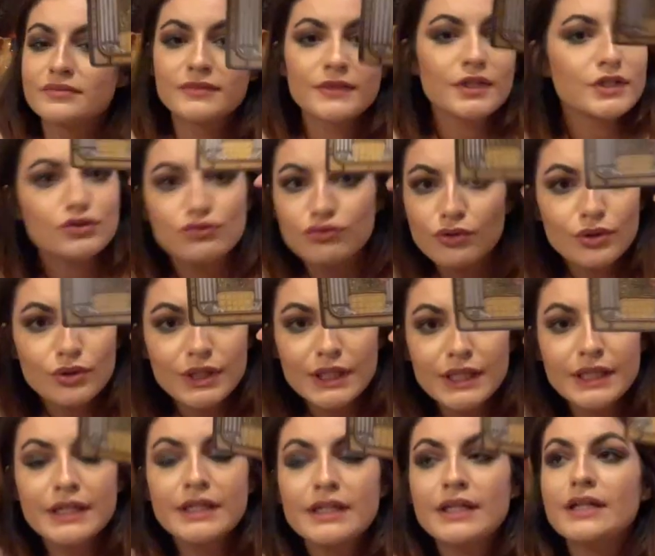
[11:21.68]

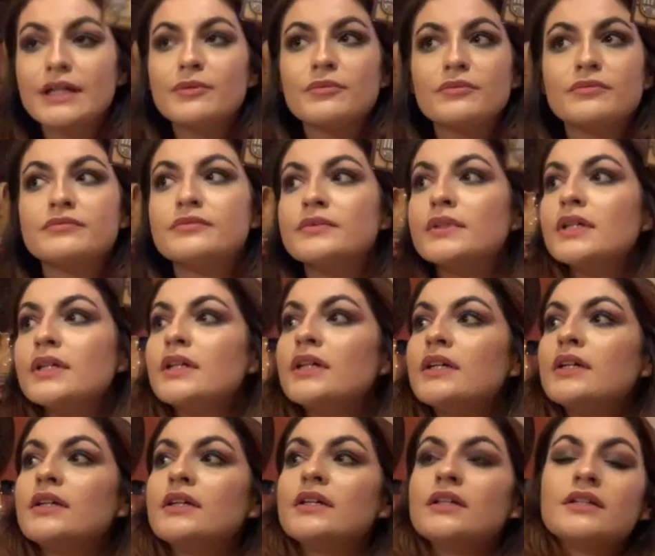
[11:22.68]
controlling
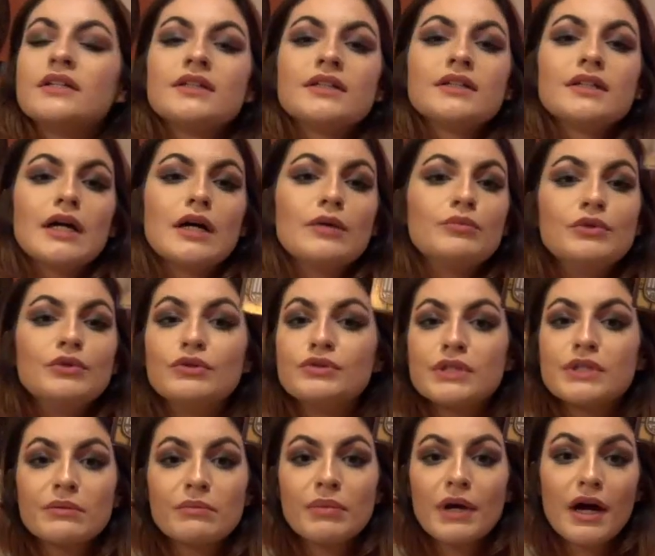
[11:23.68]
and
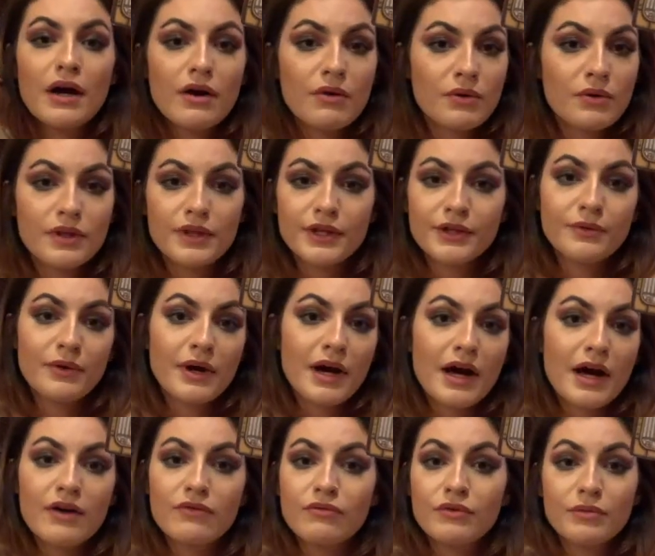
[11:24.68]
abusing power that you
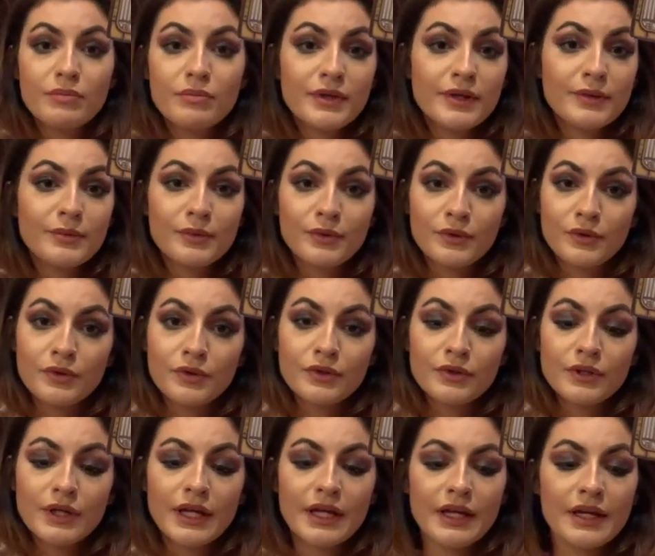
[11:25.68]
have with people
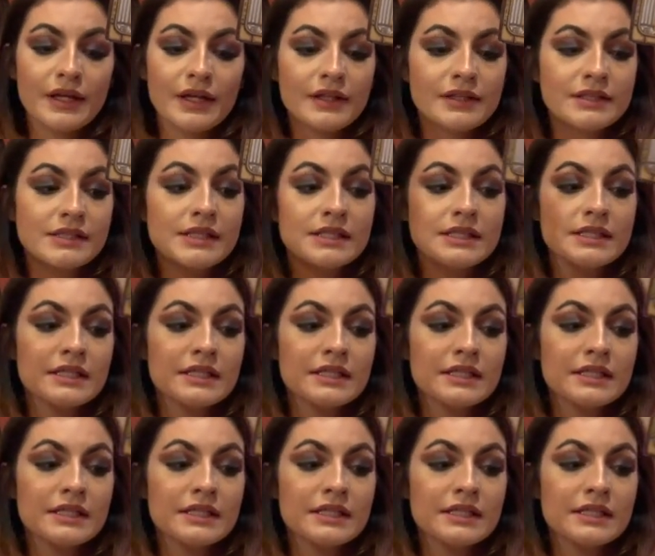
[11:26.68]
and